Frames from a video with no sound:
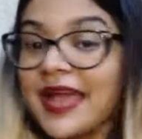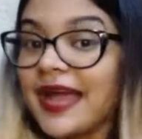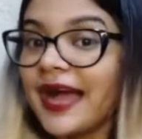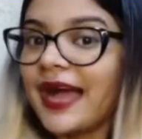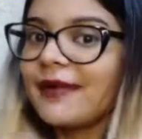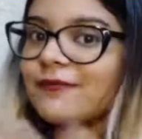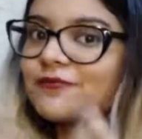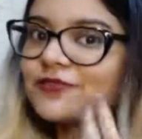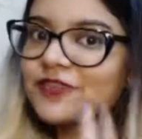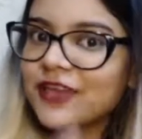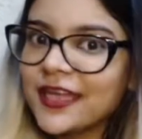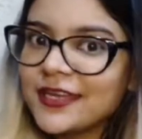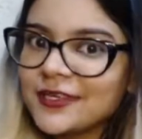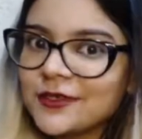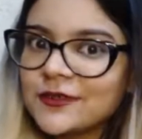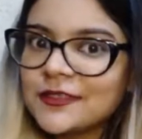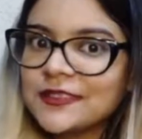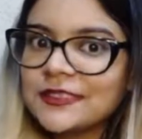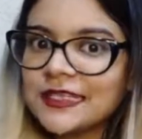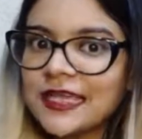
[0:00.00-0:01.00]
I'm trying
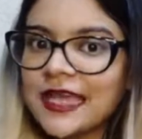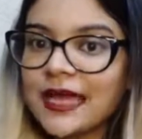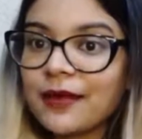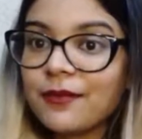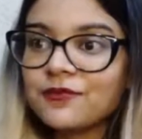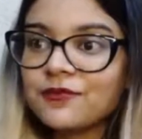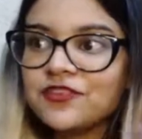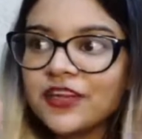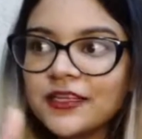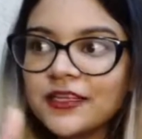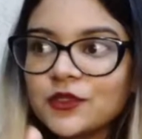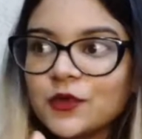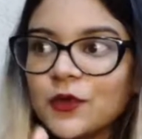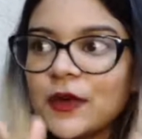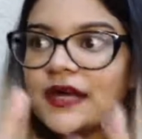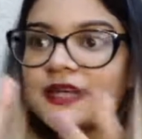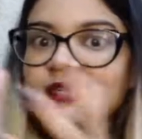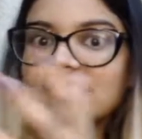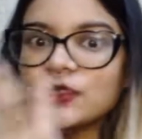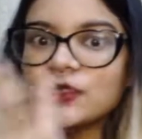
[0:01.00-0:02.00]
to
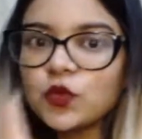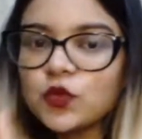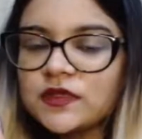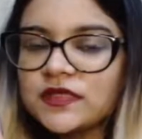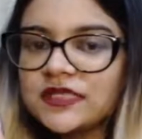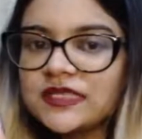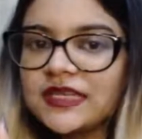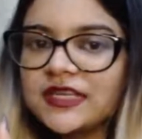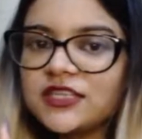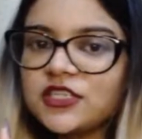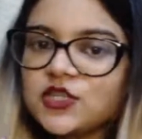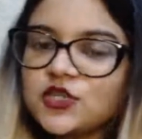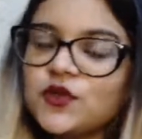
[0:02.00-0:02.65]
associate